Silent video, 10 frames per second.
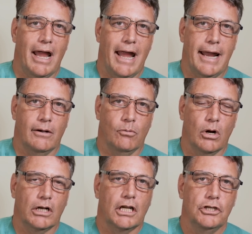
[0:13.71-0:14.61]
and
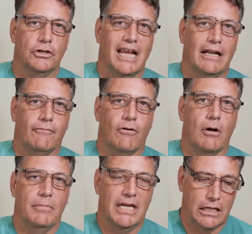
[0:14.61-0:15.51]
what can you get
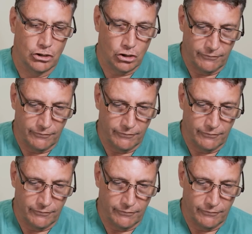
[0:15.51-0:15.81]
from me